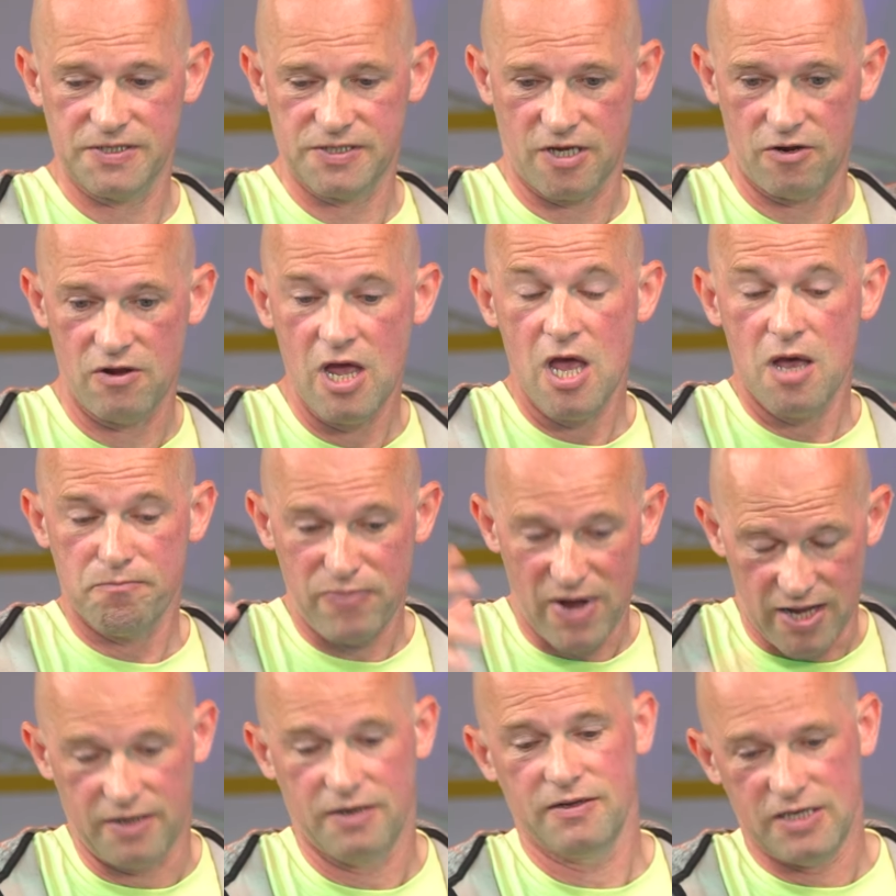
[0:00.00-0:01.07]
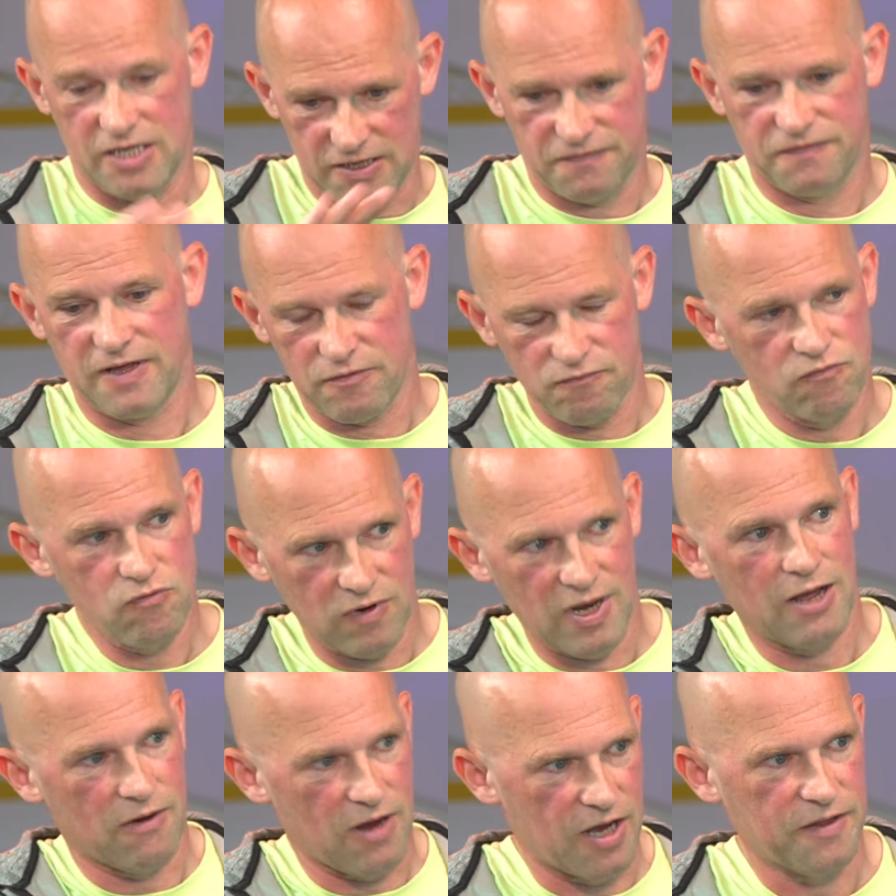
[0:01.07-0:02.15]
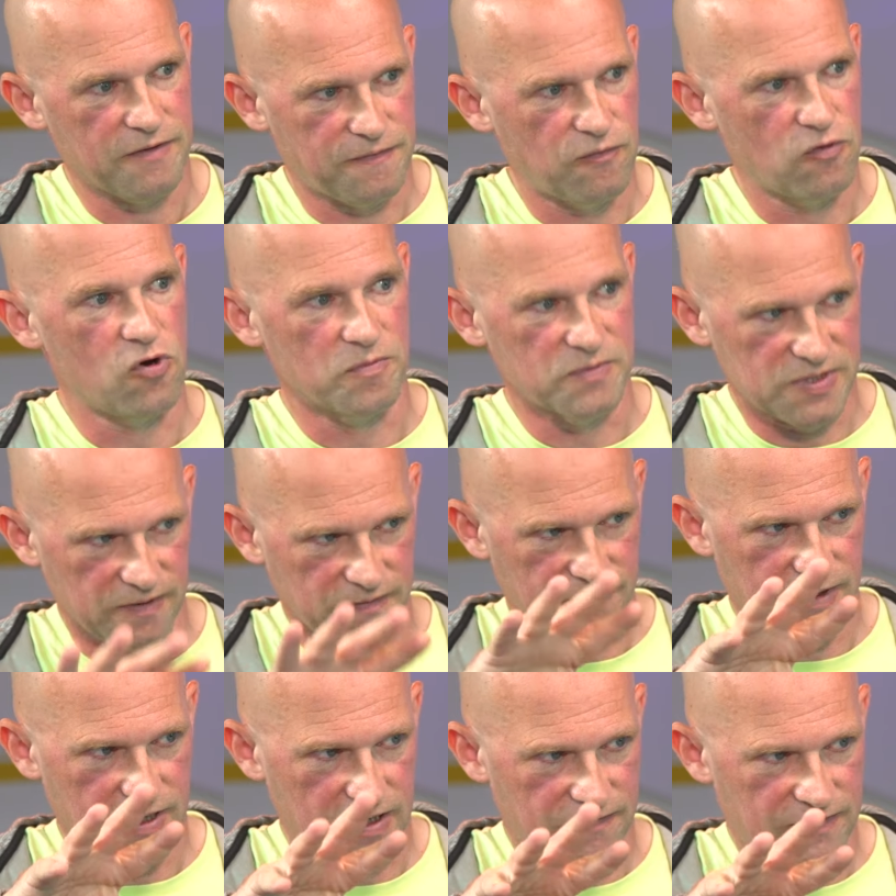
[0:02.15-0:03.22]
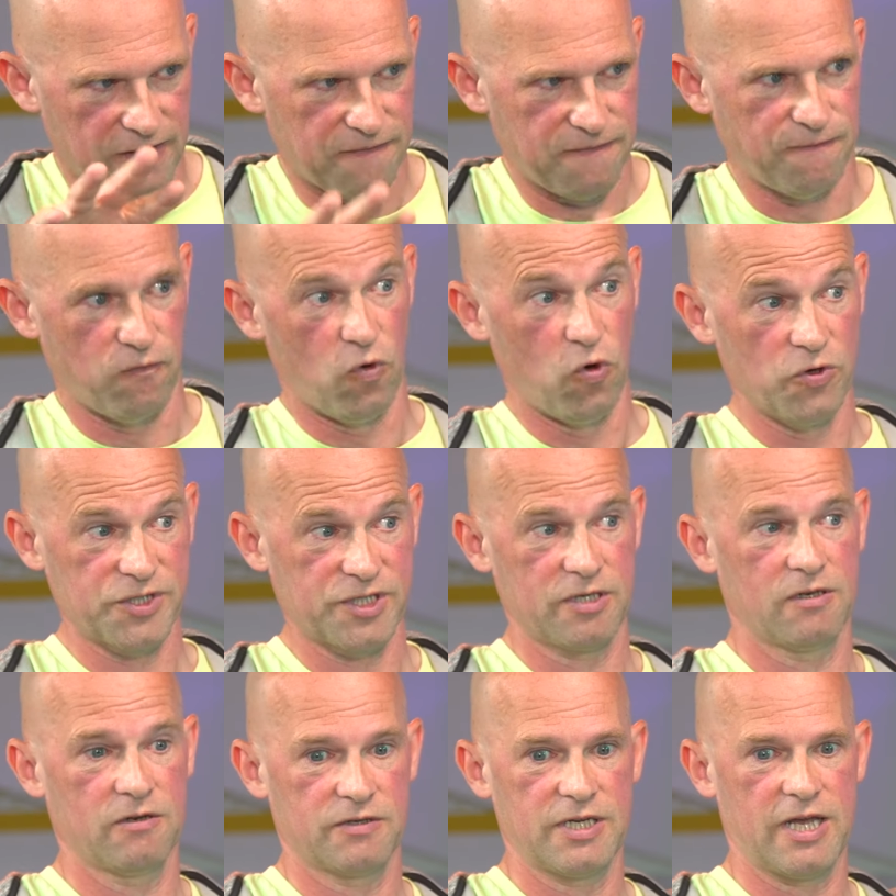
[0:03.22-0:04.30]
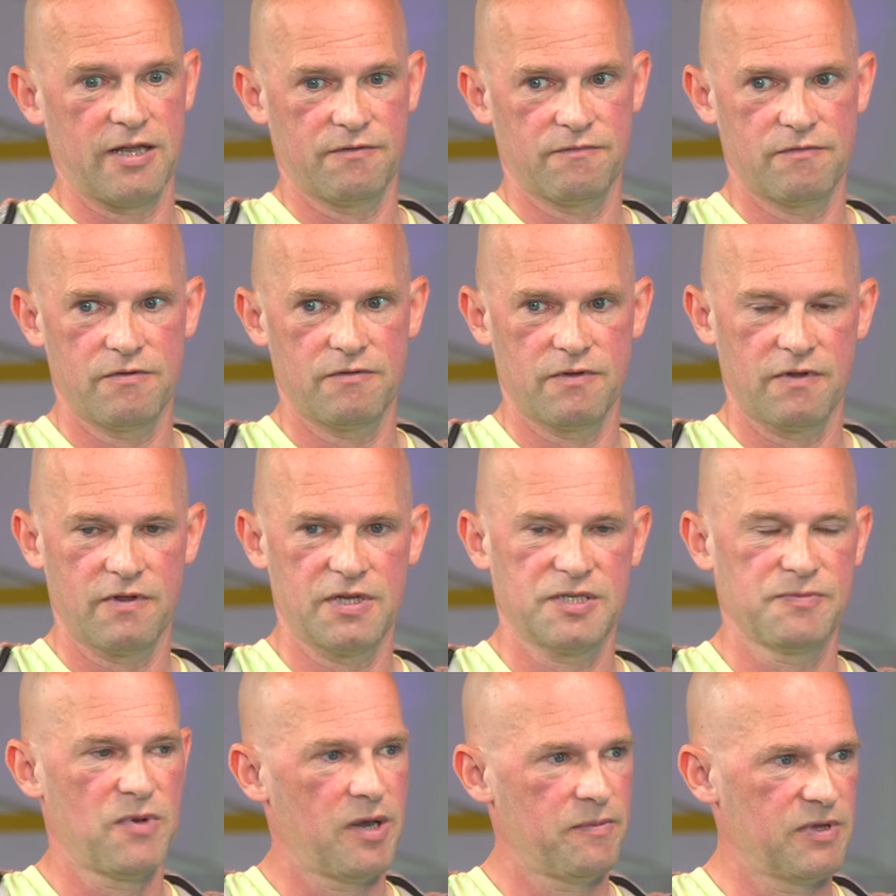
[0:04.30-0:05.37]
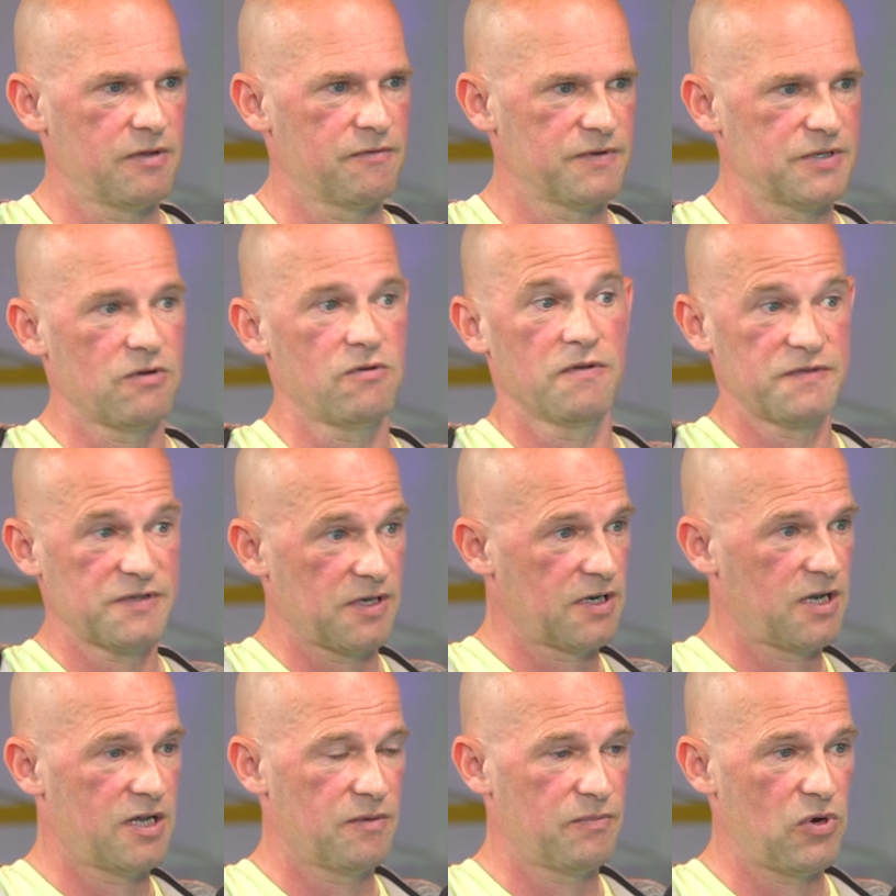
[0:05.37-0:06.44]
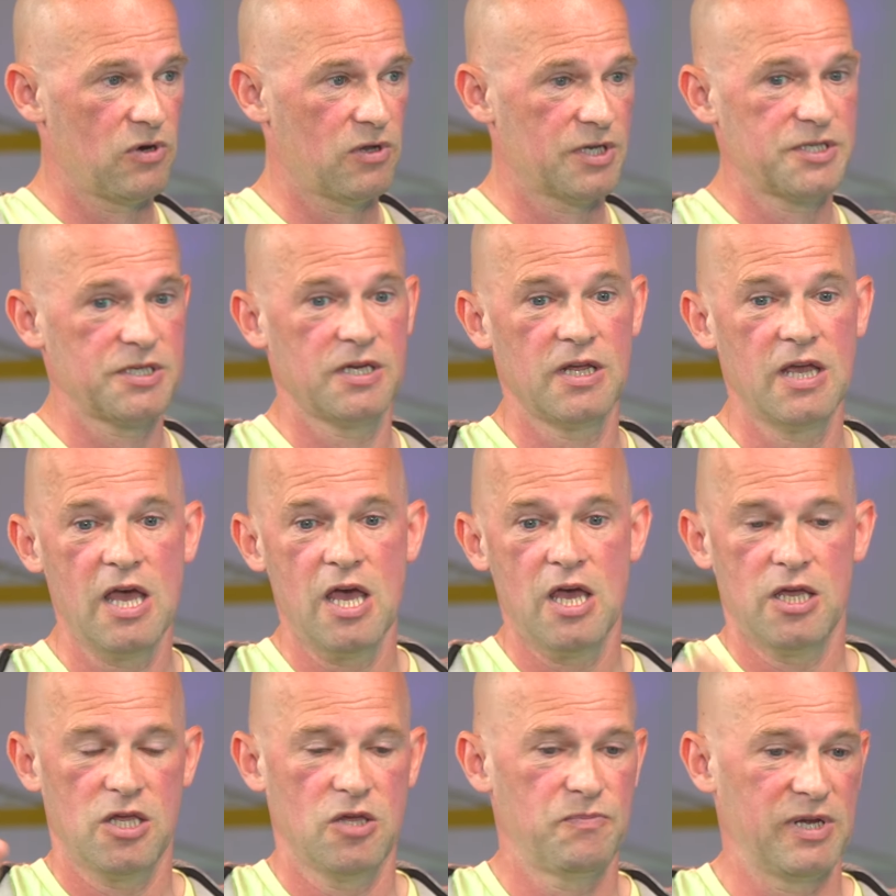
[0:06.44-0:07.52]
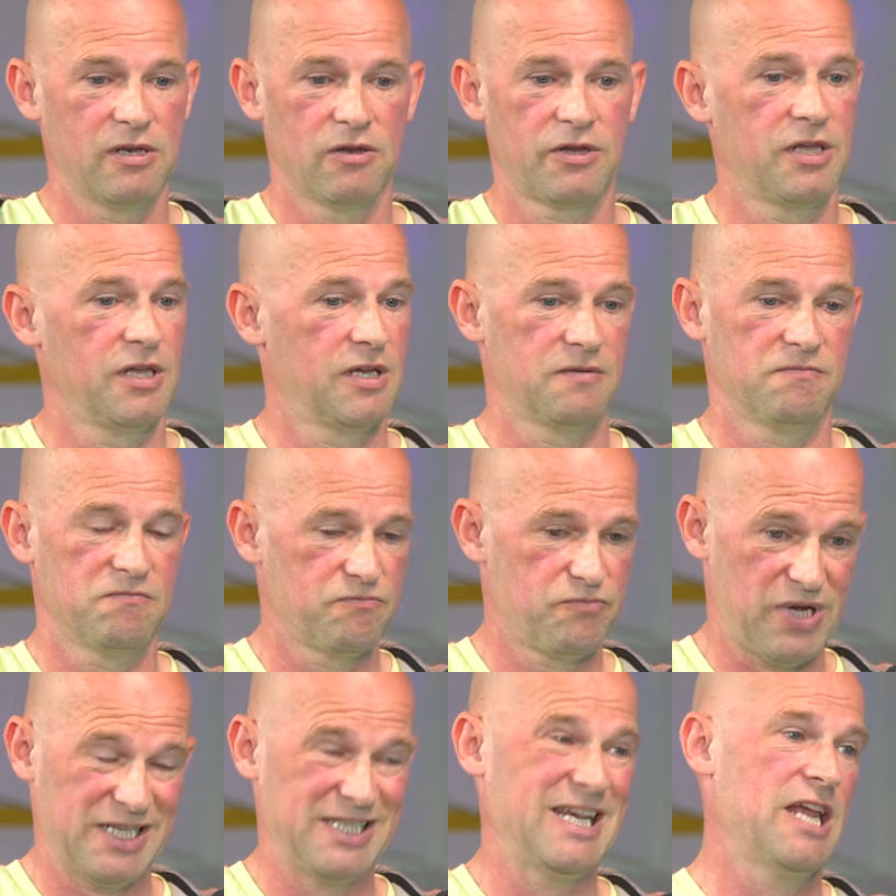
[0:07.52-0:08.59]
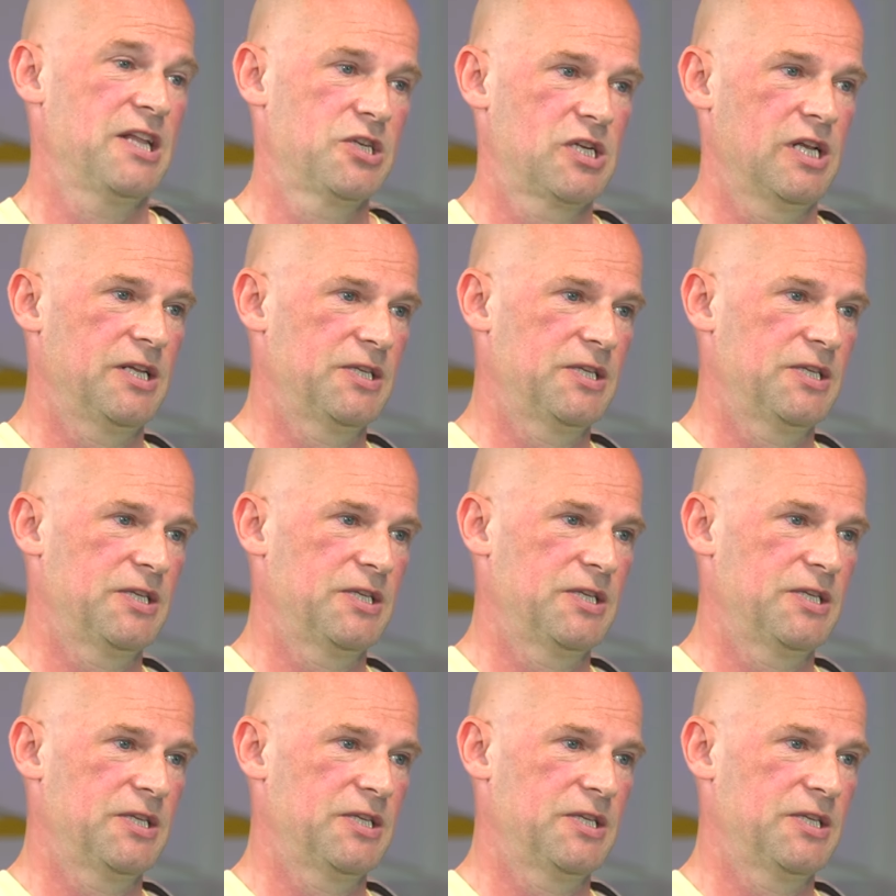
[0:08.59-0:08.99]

So, but if they rule out other forms, if they're forced to look down a route that this might be the result of some kind of biology, you'd be looking at potentially